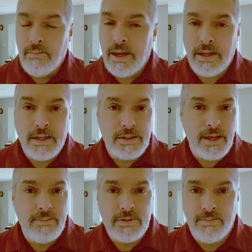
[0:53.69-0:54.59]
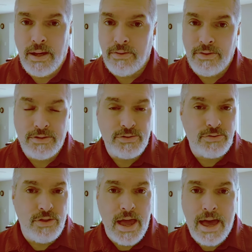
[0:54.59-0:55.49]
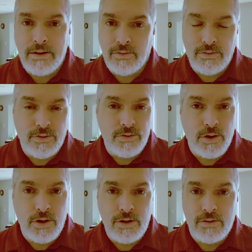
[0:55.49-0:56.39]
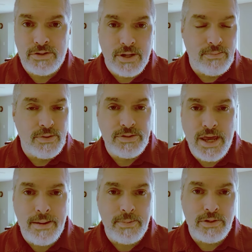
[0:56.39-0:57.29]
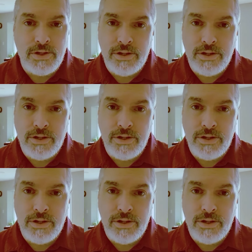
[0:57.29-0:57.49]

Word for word: making claims about this or that or the third or something that's happened